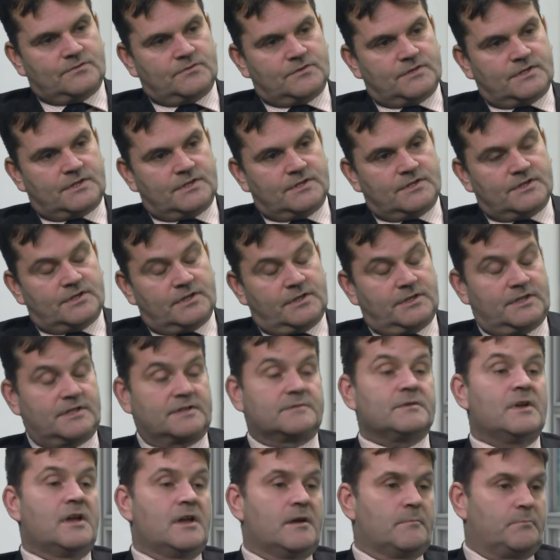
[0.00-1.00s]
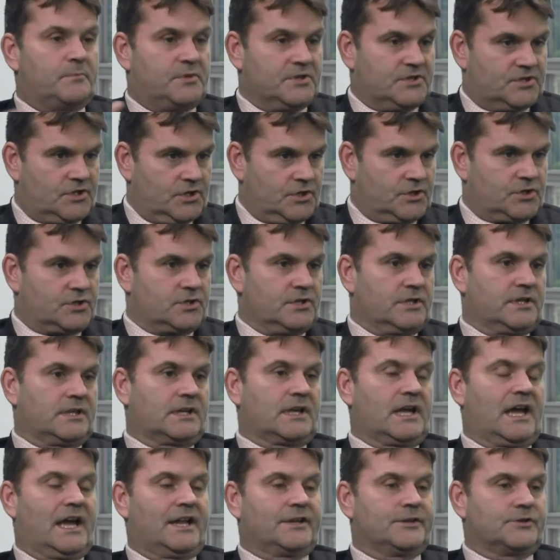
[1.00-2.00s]
is concerned, is
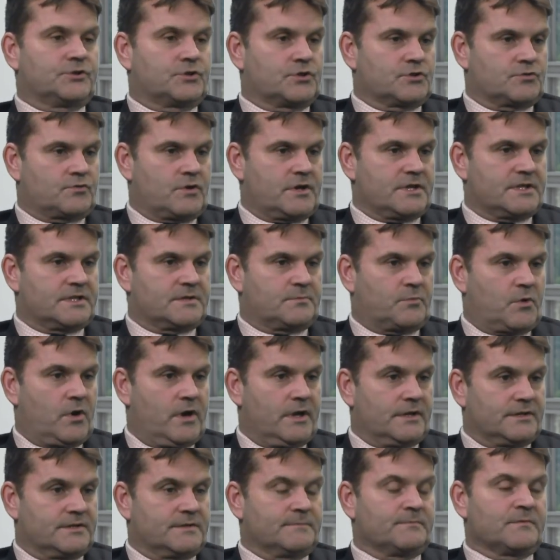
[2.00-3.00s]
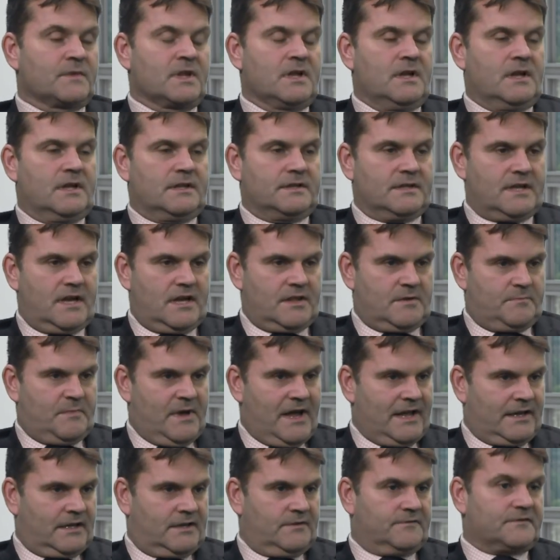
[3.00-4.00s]
positioning and interest rate spreads. Now, the
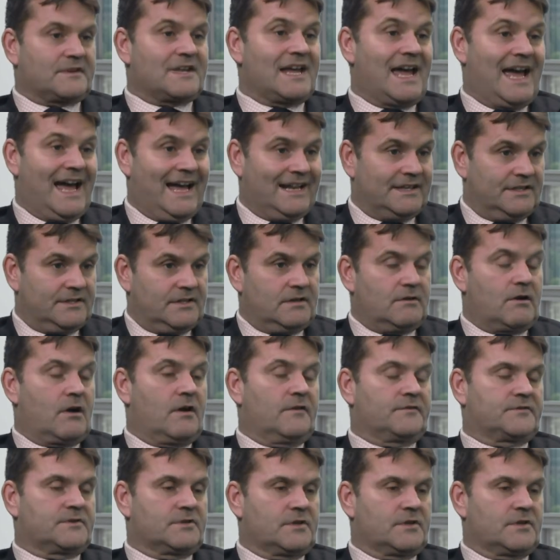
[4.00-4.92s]
Bank of Canada, after